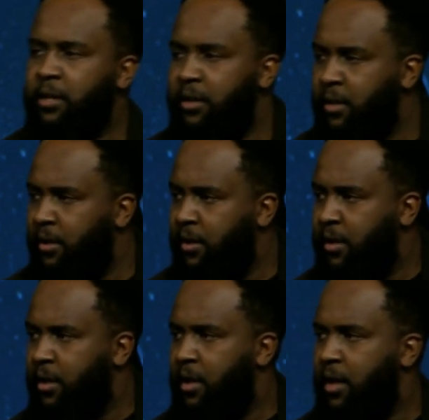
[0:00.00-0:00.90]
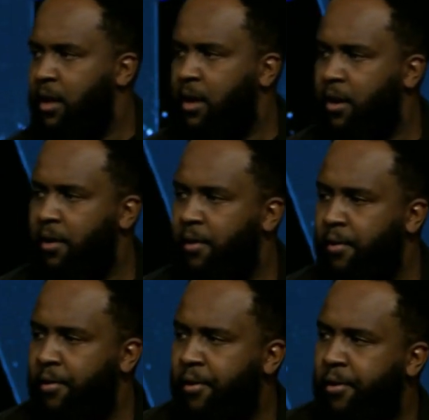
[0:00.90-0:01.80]

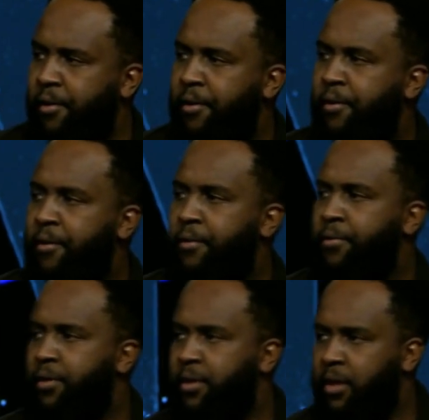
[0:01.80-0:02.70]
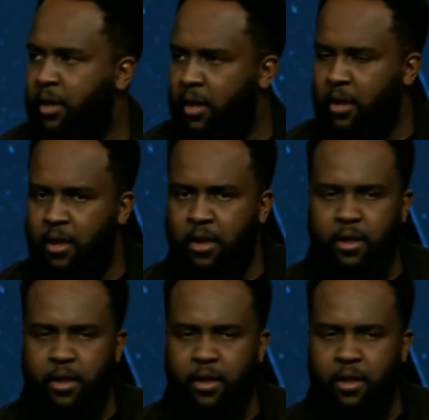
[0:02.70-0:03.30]
Nothing is said.